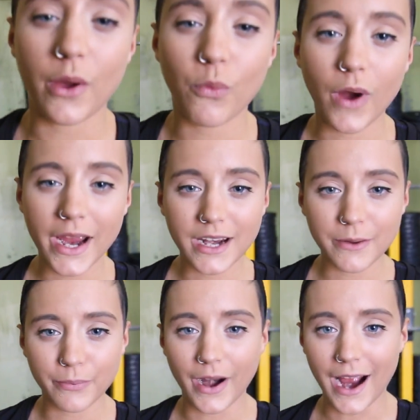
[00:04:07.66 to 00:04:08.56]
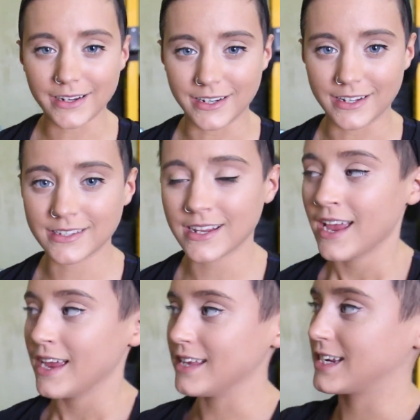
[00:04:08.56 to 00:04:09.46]
I want you to practice
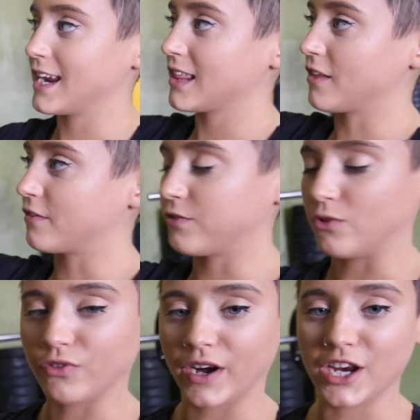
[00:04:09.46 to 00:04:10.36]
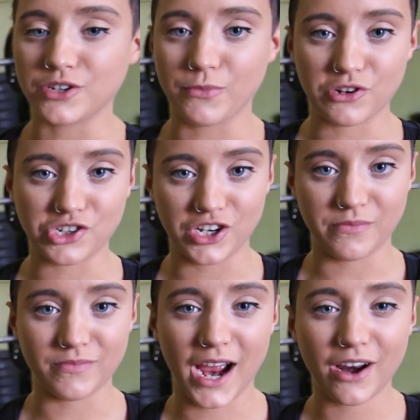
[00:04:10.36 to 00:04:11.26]
is getting the full range of motion.
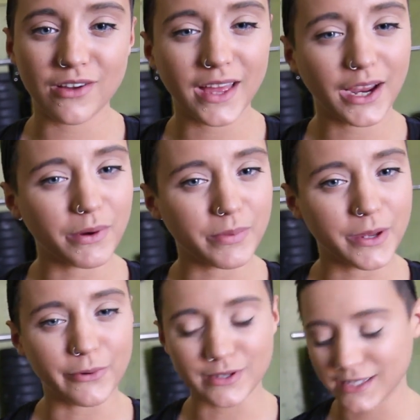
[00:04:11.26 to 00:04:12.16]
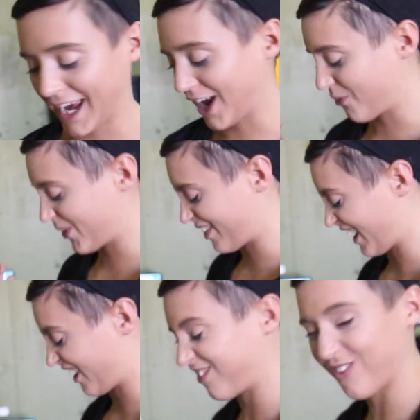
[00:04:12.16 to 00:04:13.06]
I don't like when people scale with
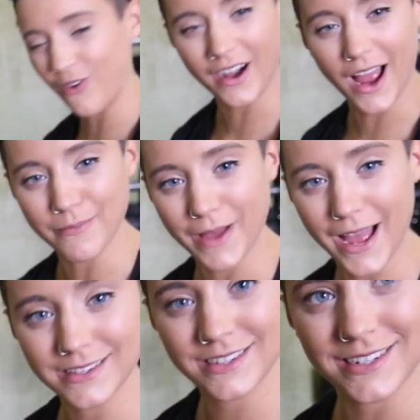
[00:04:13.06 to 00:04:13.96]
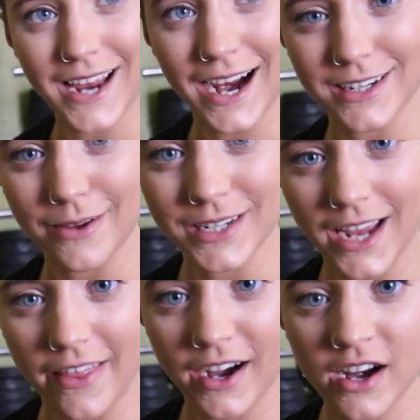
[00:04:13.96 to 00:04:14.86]
like 4 ab mats stacked up
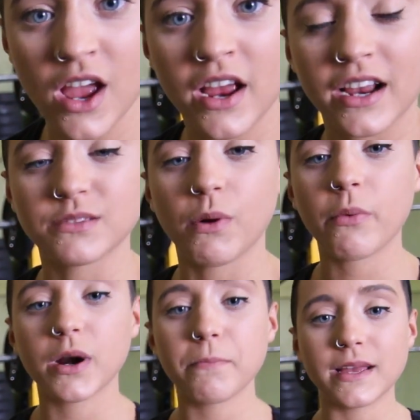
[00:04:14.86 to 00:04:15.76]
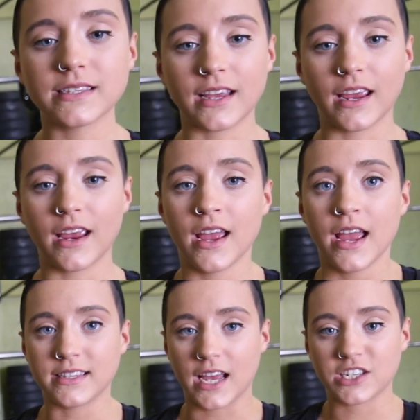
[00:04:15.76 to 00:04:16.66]
together, because what we're missing
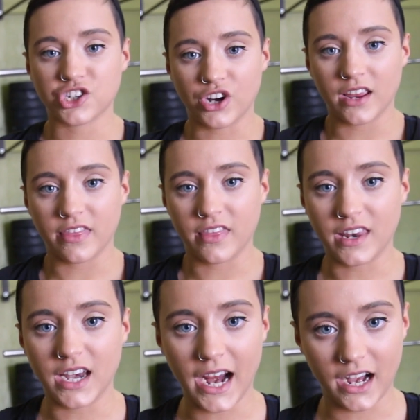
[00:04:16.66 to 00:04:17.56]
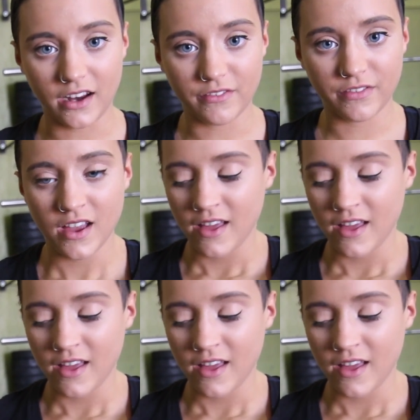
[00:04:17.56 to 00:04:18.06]
is that strength in the negative.